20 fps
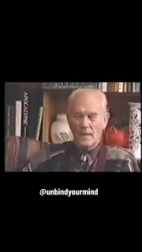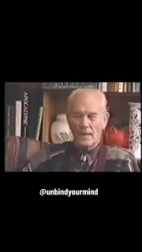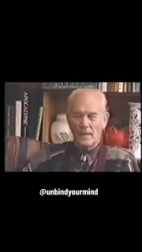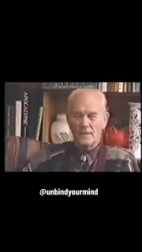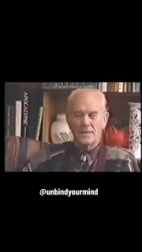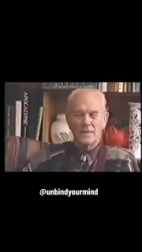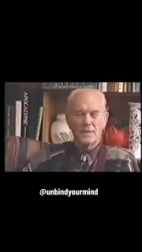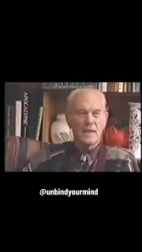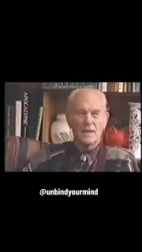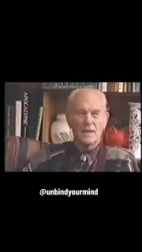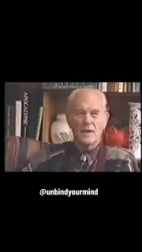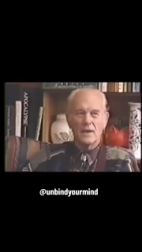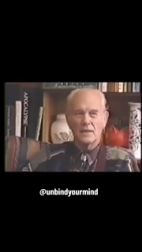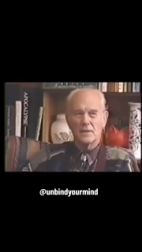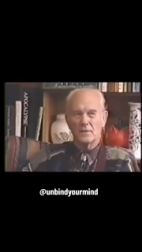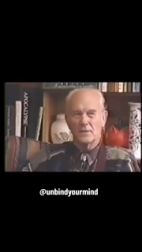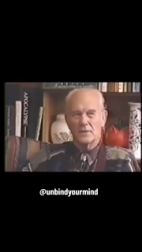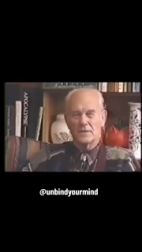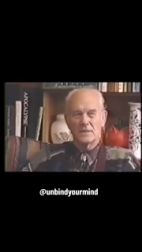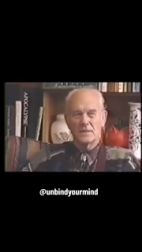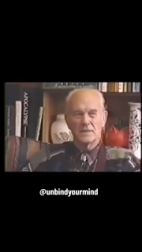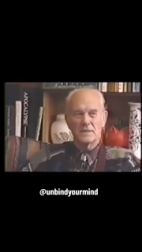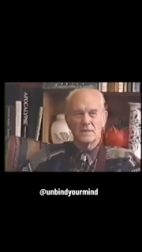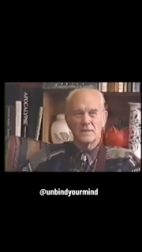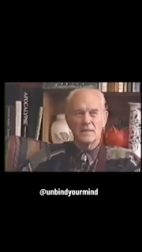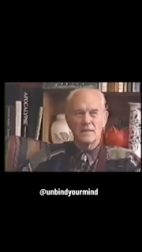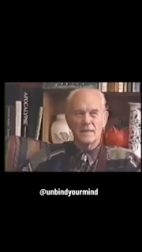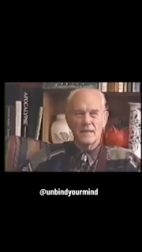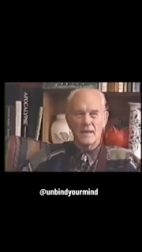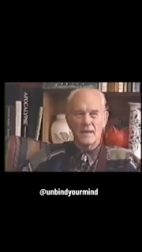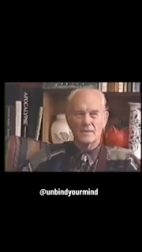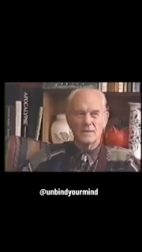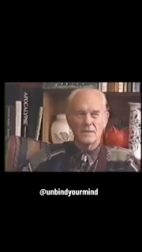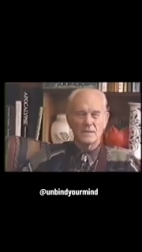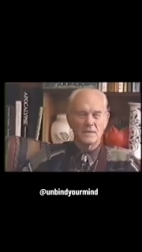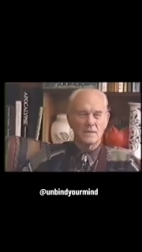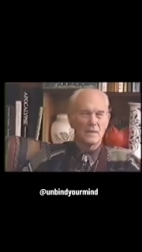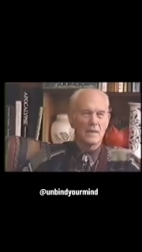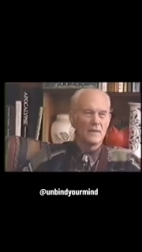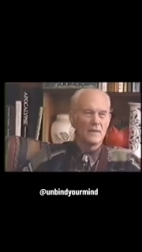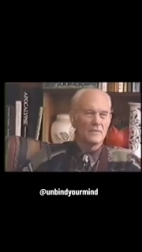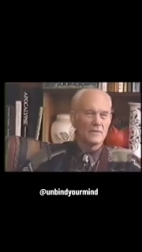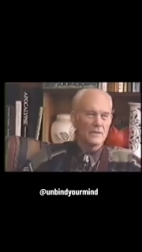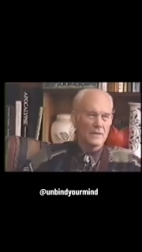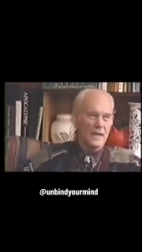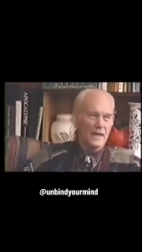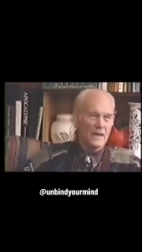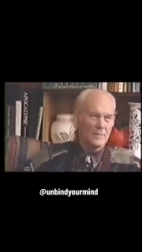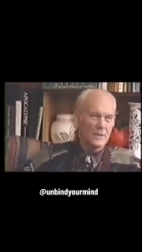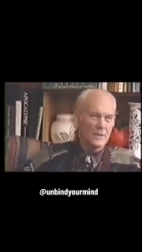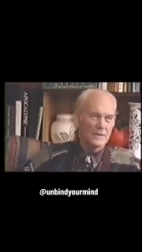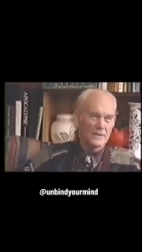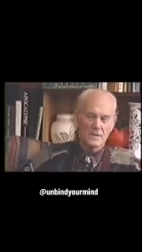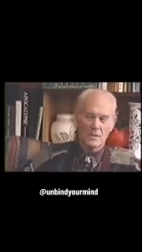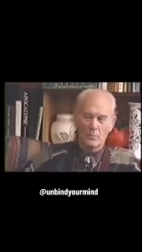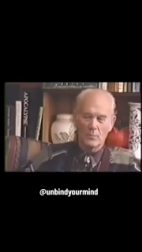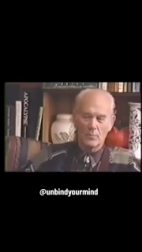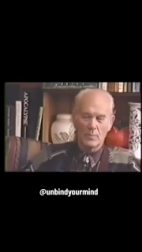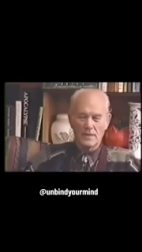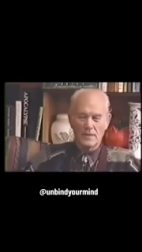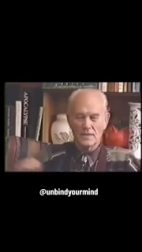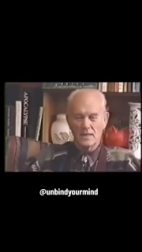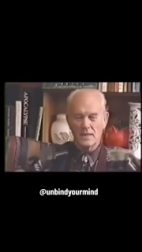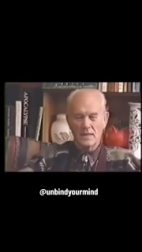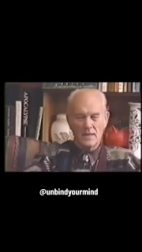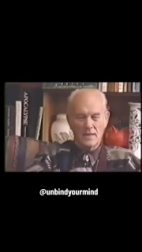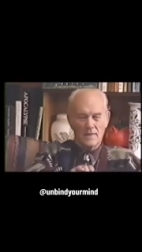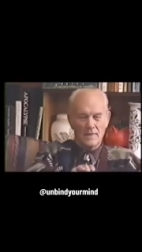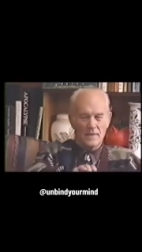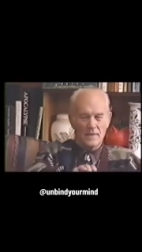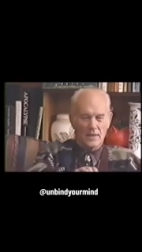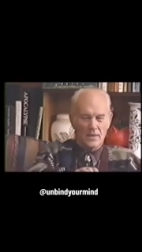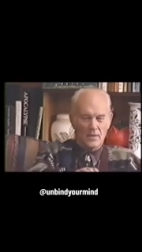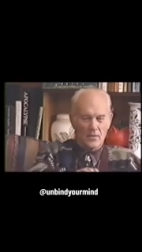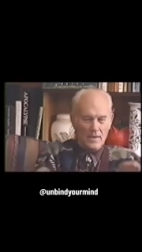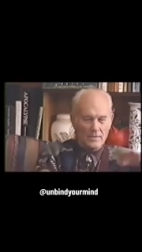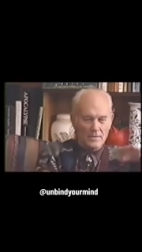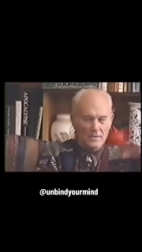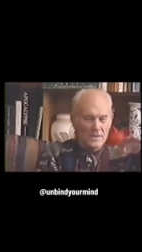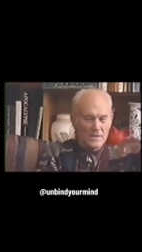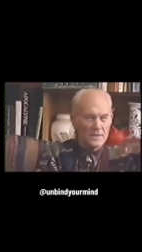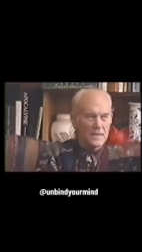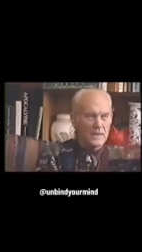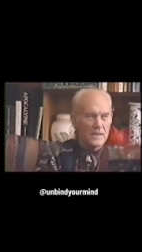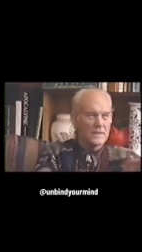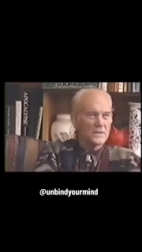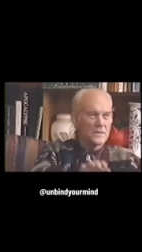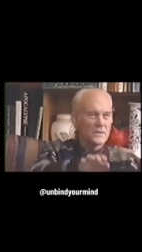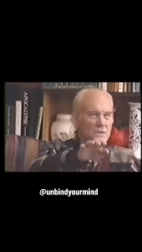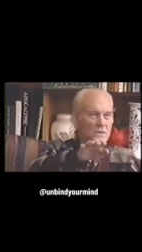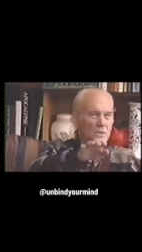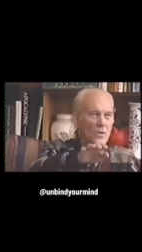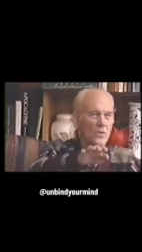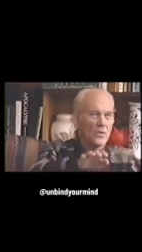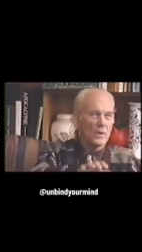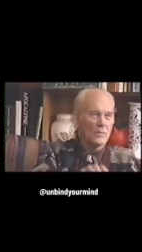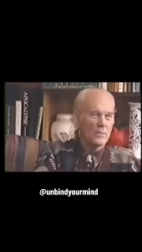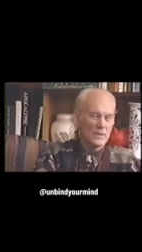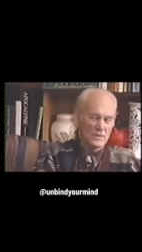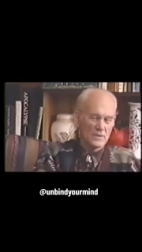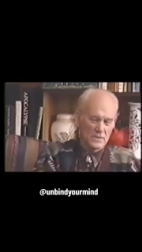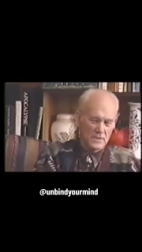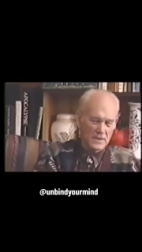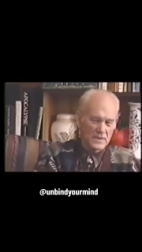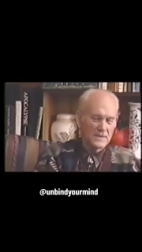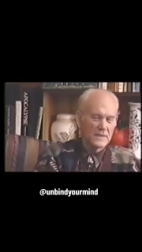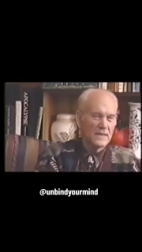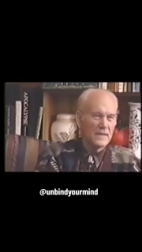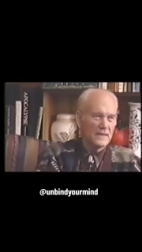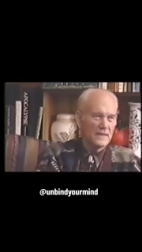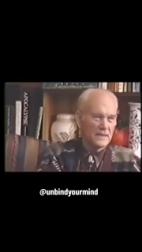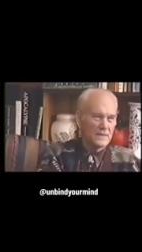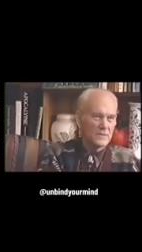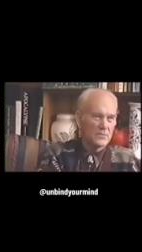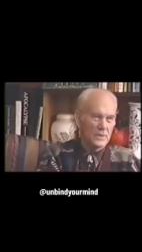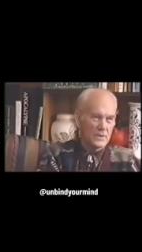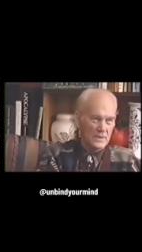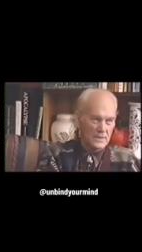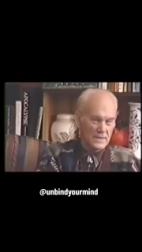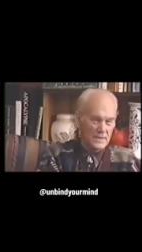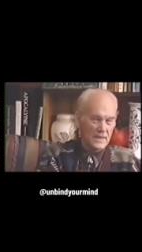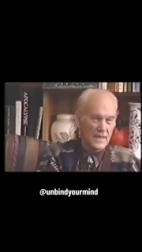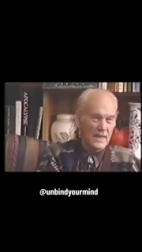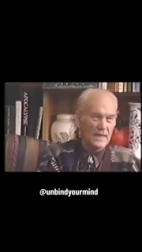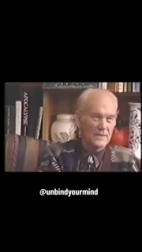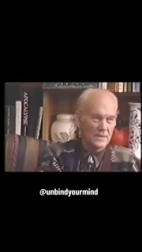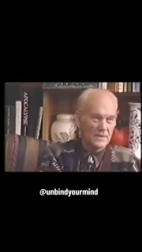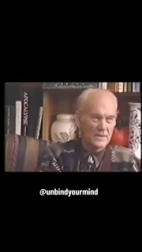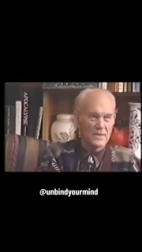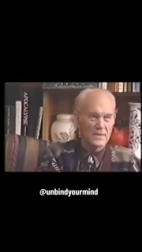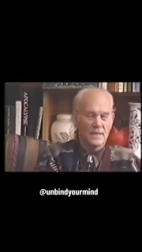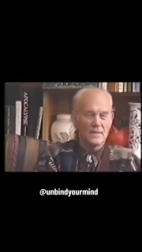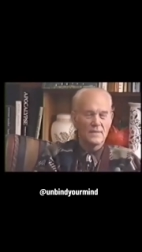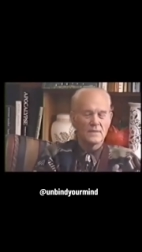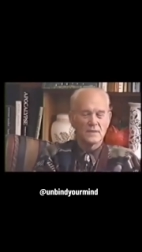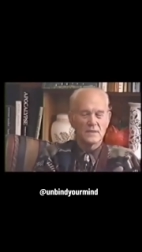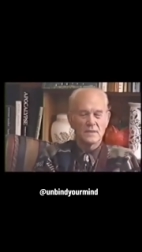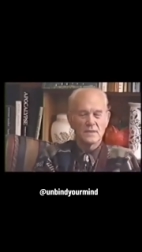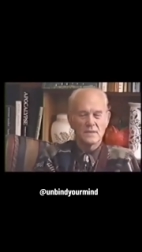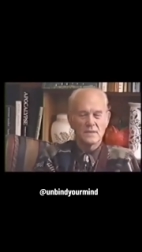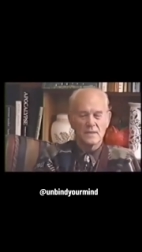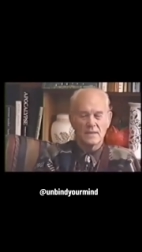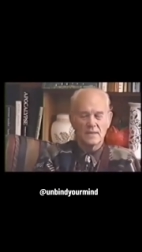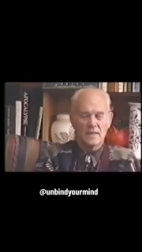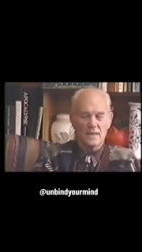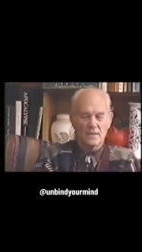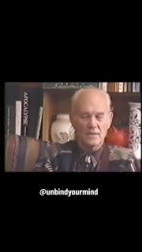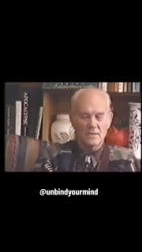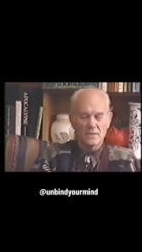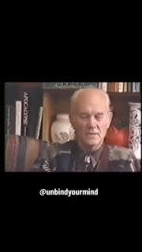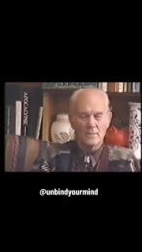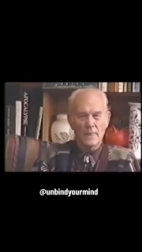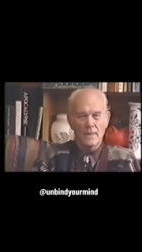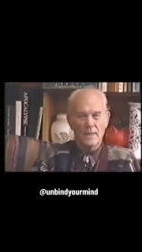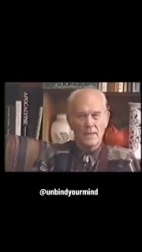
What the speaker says: And you can't argue at 16,000 is a level line, because someplace the ground sinks and so on. But 16 is what the scientists say, 16,000.